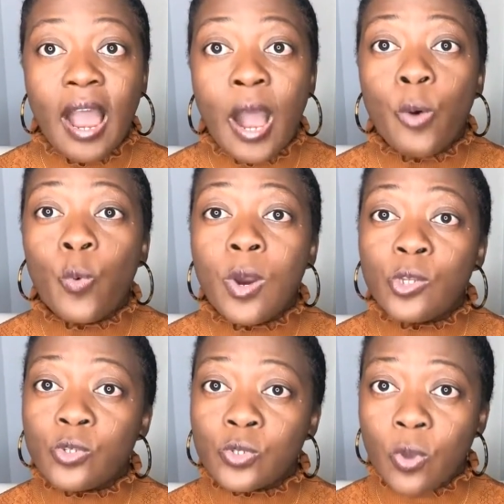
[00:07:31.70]

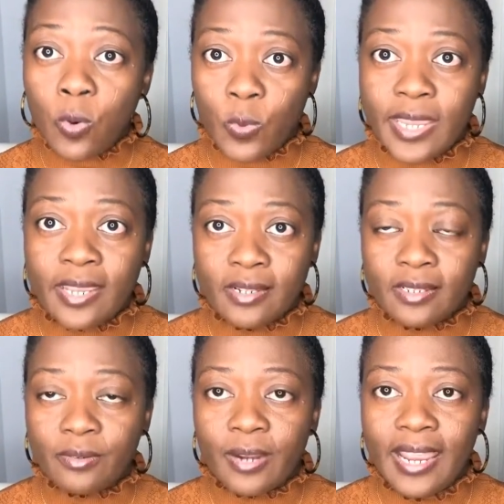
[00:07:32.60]
were so
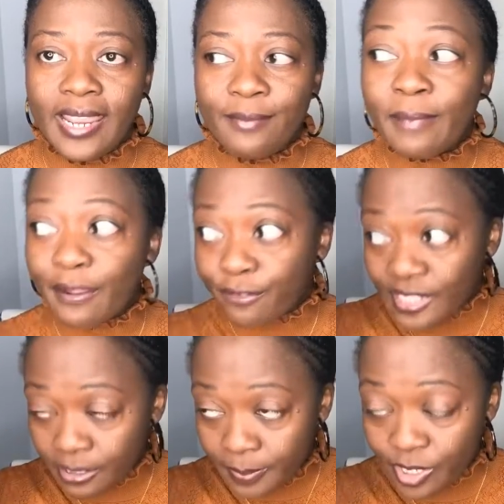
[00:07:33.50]
weakened, right?
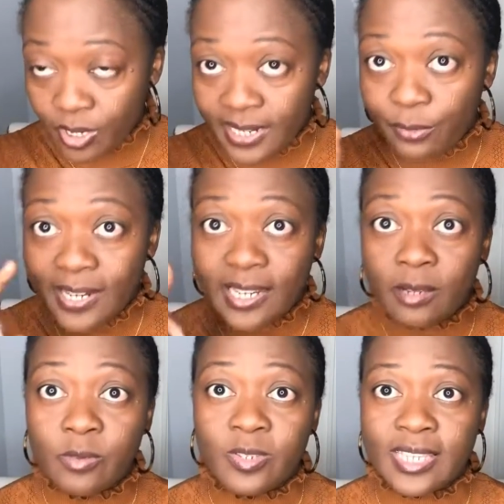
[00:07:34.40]
Especially when it
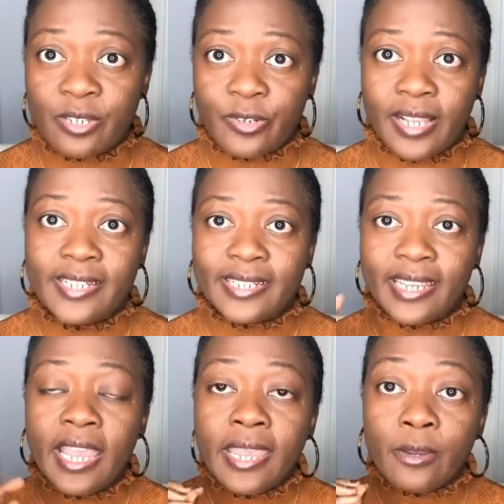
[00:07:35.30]
comes to
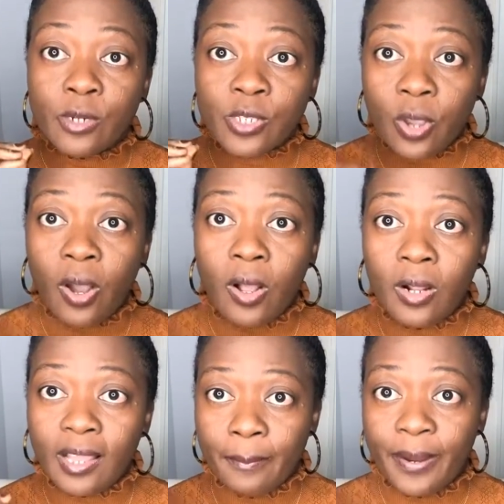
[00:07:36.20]
sexuality, it was
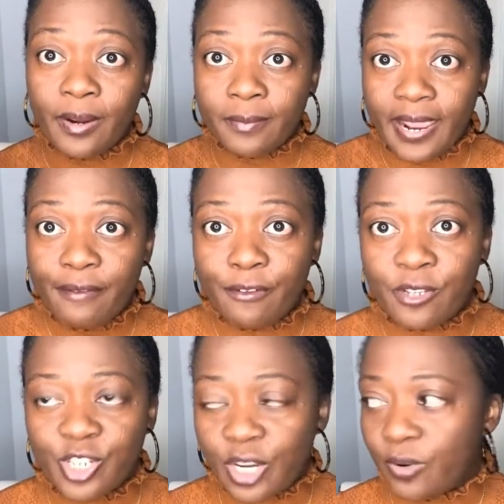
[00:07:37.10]
all about my
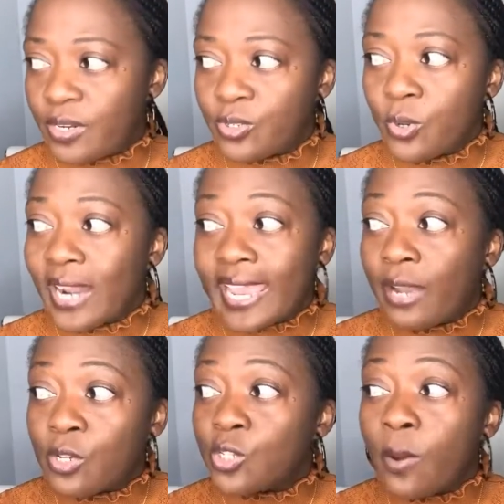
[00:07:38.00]
first chakra. So like
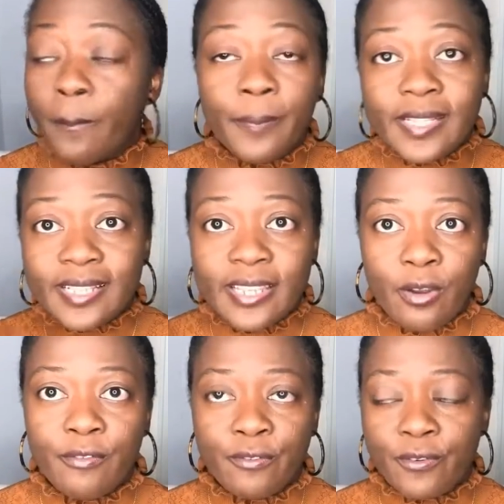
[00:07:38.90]
I was completely
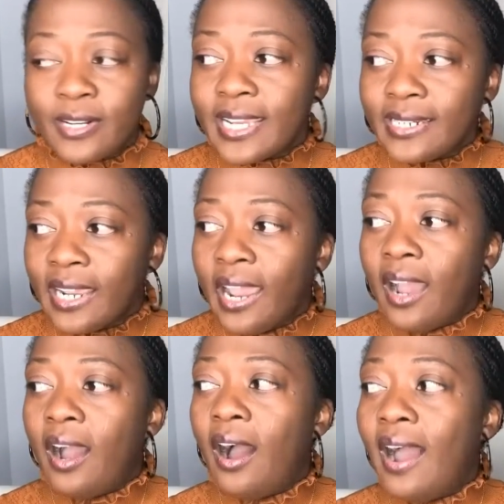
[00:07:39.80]
off-rooted,
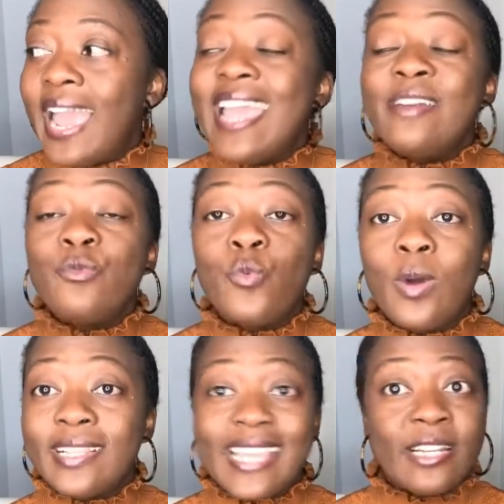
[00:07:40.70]

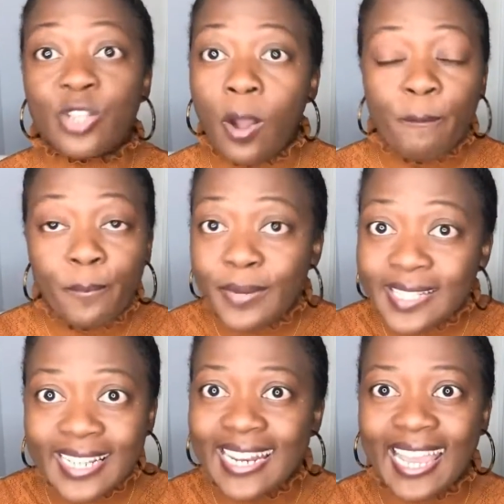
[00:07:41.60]
and
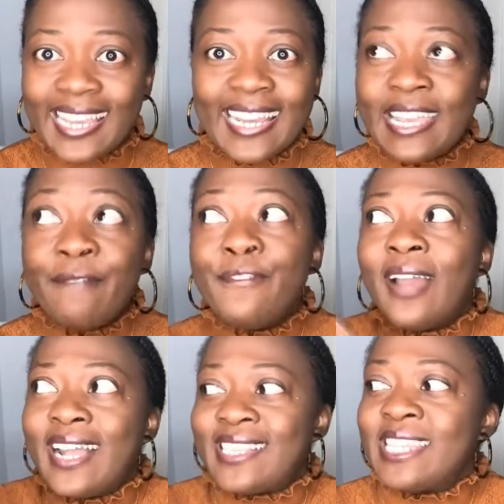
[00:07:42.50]
completely, like, if
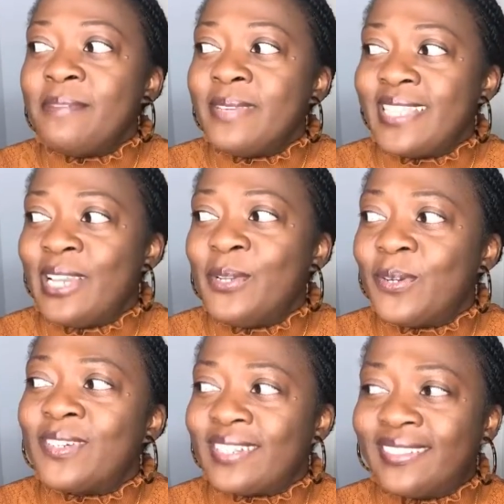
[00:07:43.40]
you had seen me there,
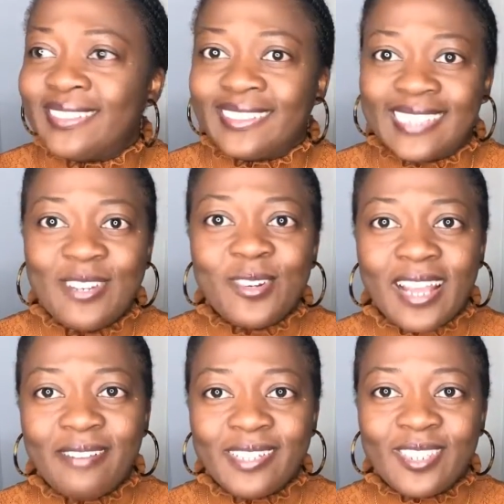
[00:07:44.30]
you'll
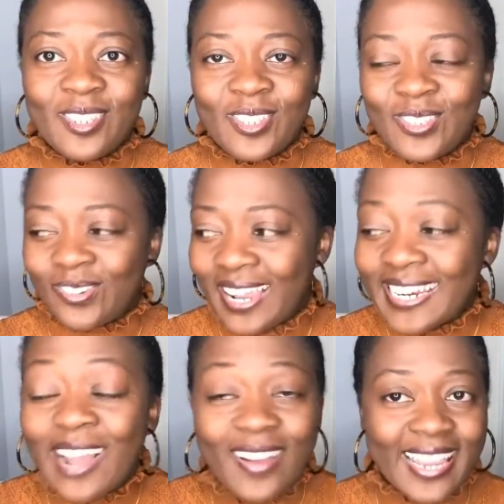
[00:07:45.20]
have understood.
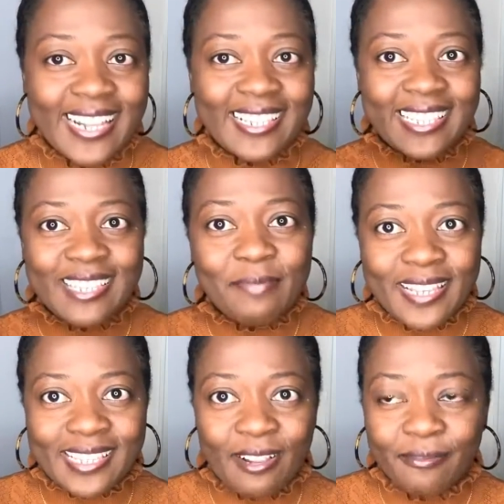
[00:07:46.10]
Right now I can see
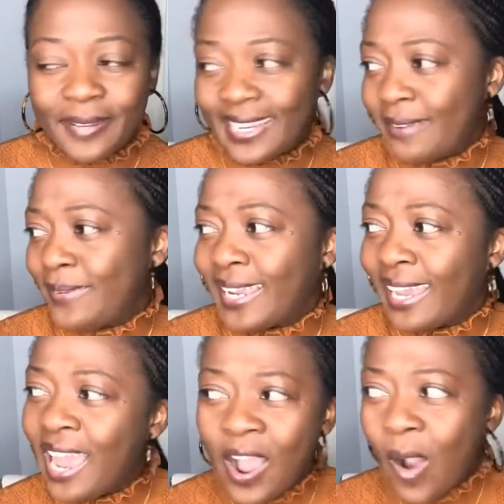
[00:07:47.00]
myself back. I'm like,
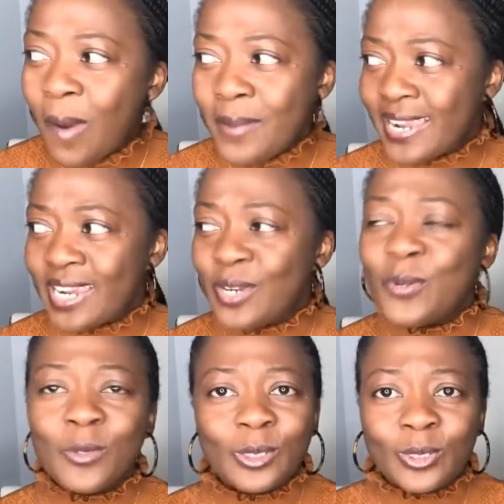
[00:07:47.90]
oh my God,
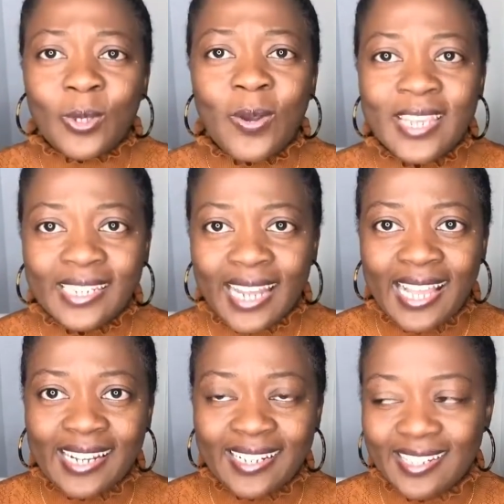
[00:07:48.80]
you were so in
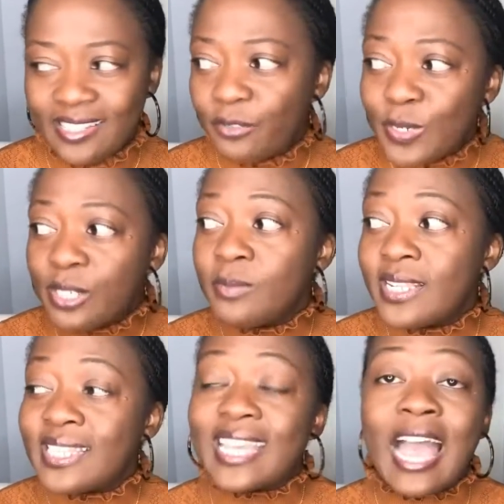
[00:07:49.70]
La La Land, which
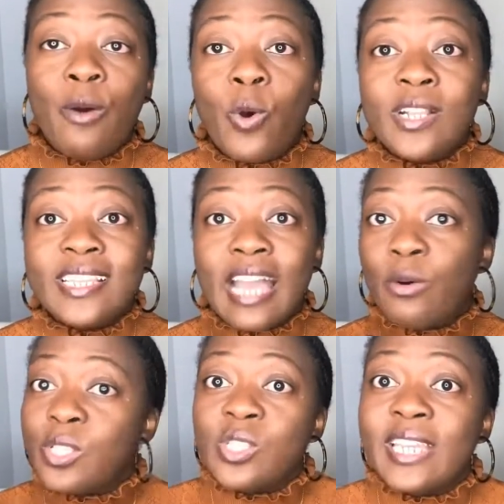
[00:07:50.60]
meant I
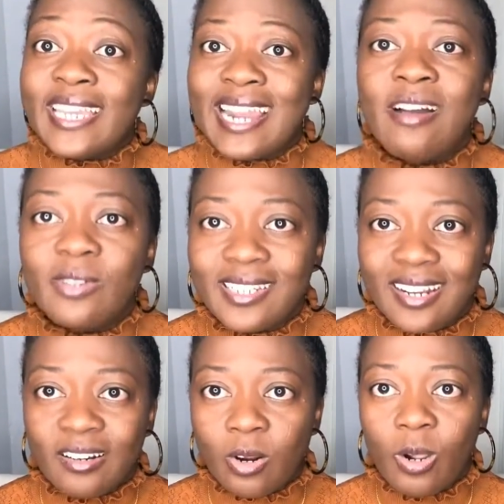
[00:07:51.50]
wasn't
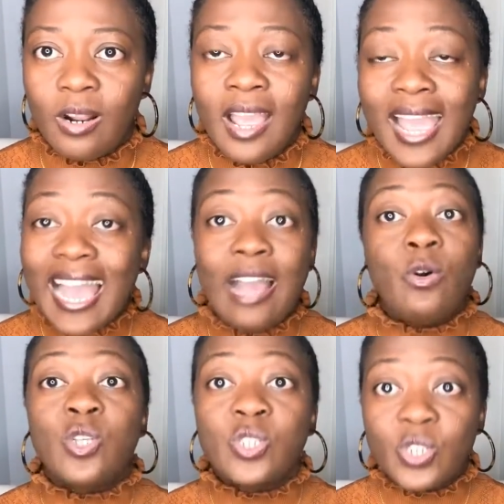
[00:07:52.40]
grounded at all.
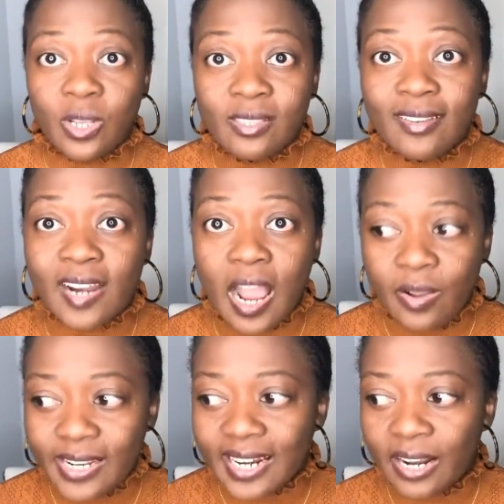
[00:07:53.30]
I was not
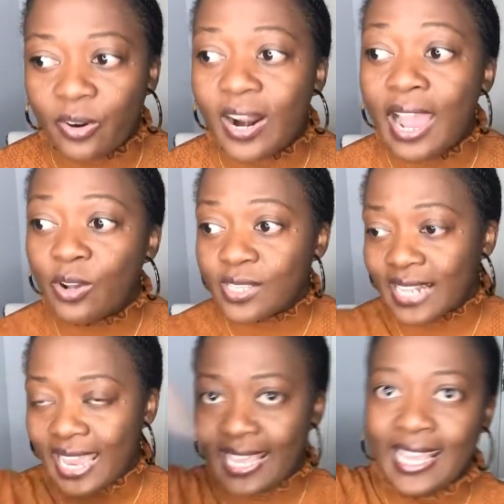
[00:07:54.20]
grounded at all. I was
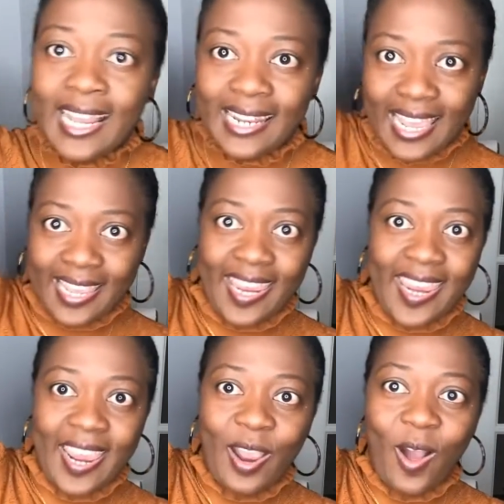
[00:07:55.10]
like
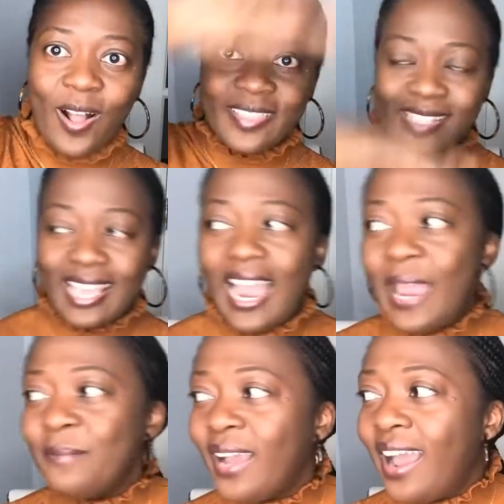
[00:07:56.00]
here all the
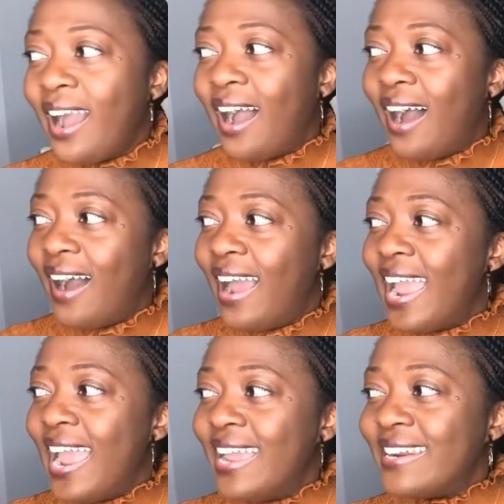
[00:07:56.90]
time,
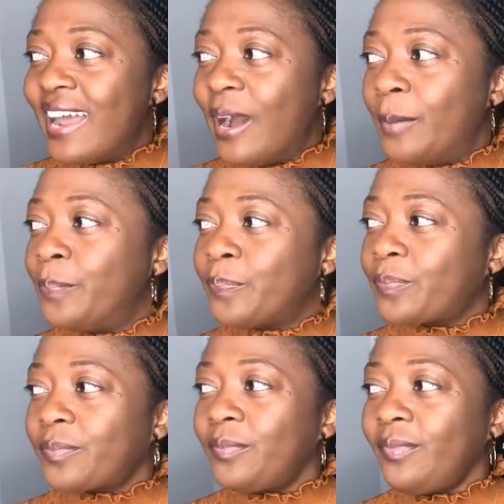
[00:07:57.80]
and
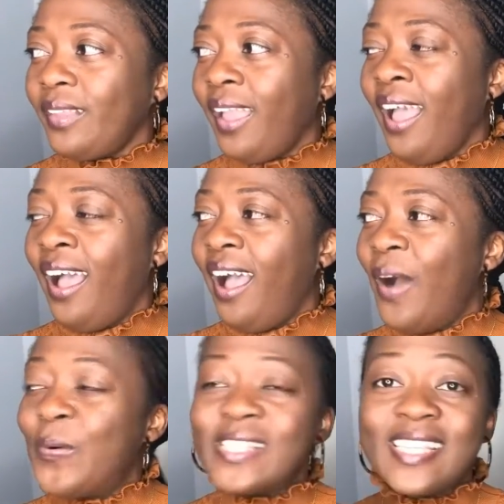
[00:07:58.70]

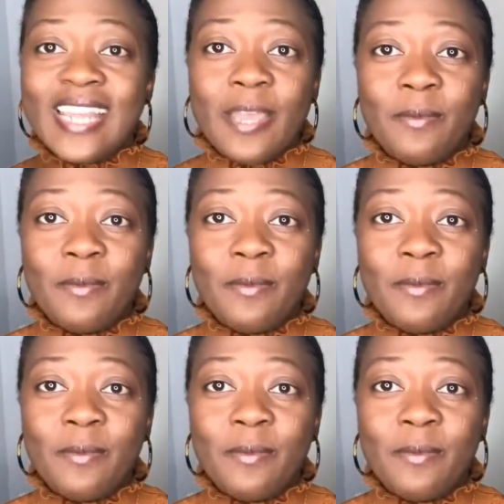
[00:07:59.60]
wasn't